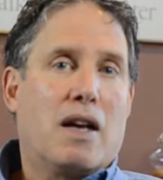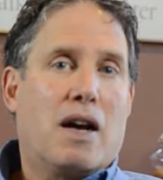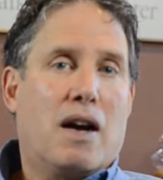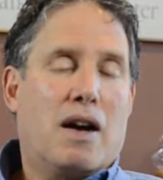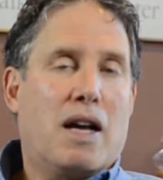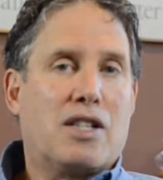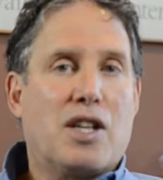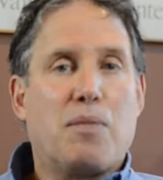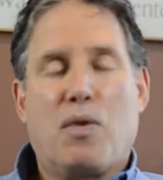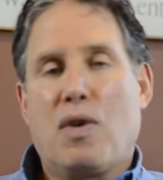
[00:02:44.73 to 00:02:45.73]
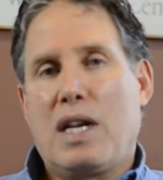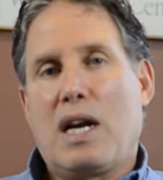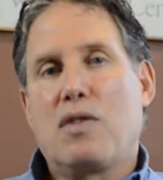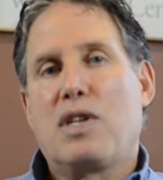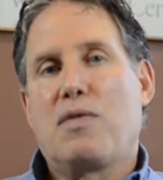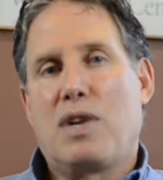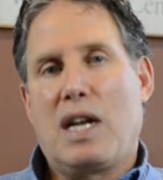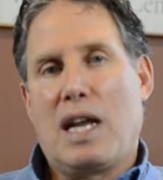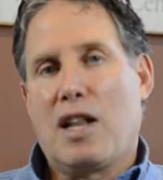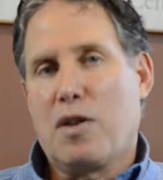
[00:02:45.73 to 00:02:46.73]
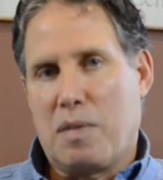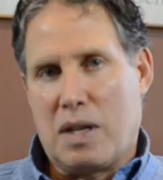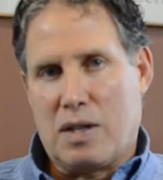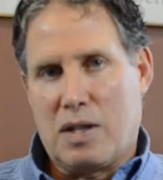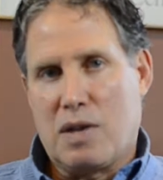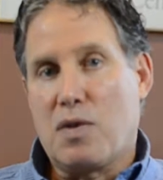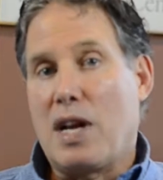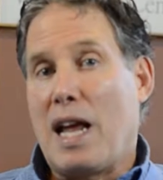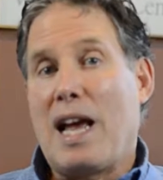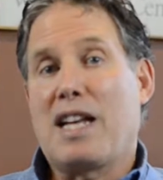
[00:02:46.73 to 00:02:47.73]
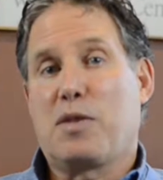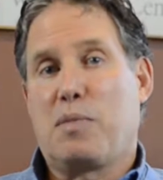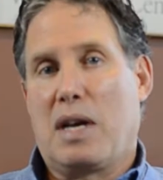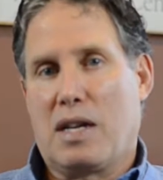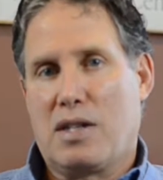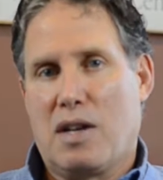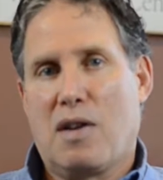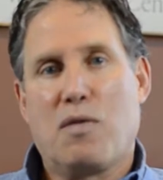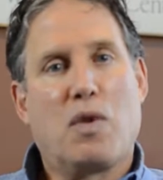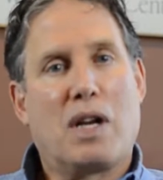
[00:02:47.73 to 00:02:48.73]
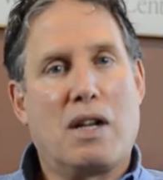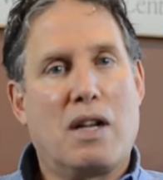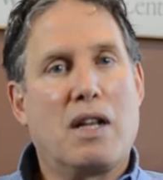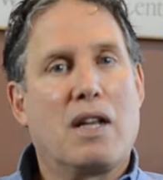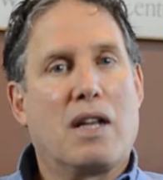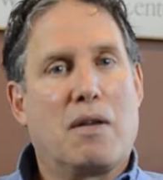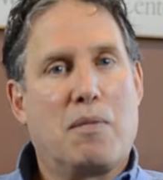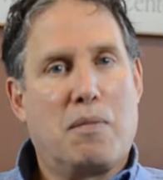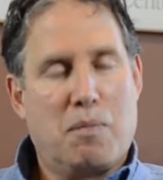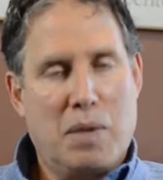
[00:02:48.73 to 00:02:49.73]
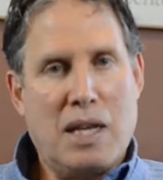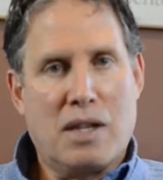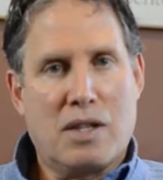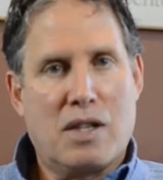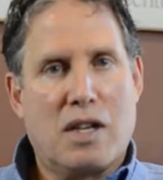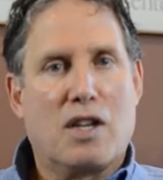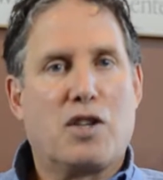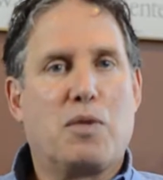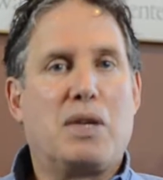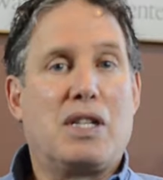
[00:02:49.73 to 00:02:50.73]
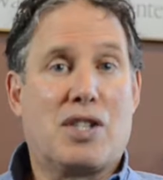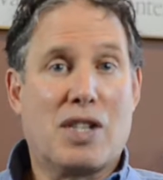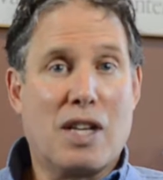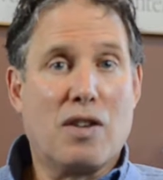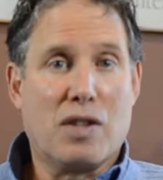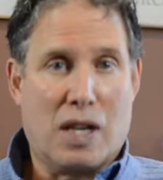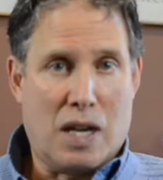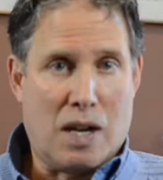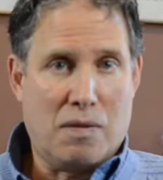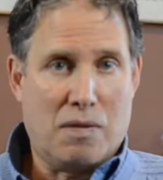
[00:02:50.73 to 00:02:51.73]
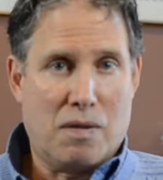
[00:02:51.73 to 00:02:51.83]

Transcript: as they point out different elements, different aspects of what it means to be skilled enough